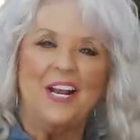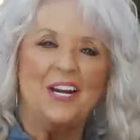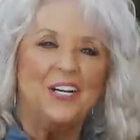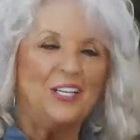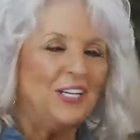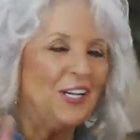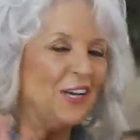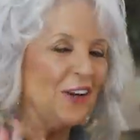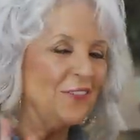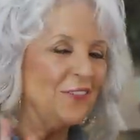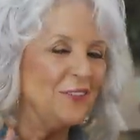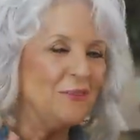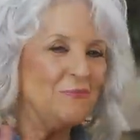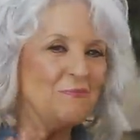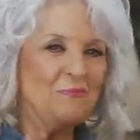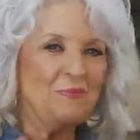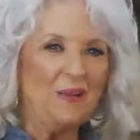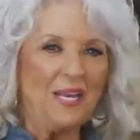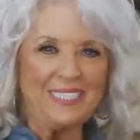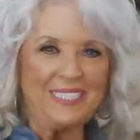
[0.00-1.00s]
Love
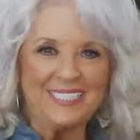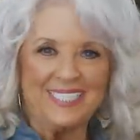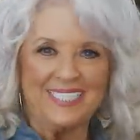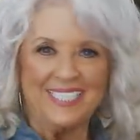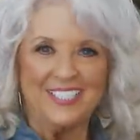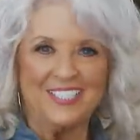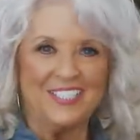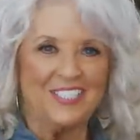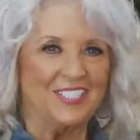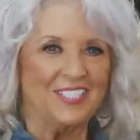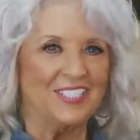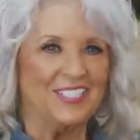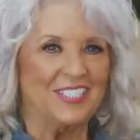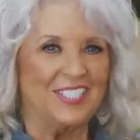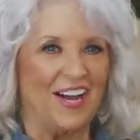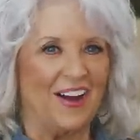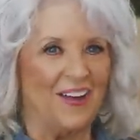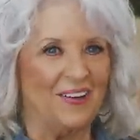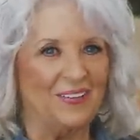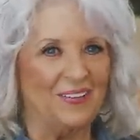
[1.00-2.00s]
and best dishes,
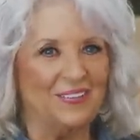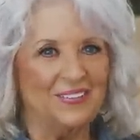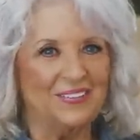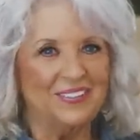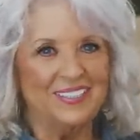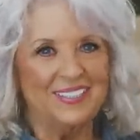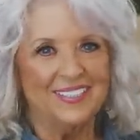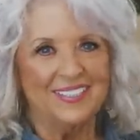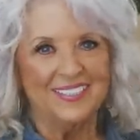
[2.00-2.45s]
y'all.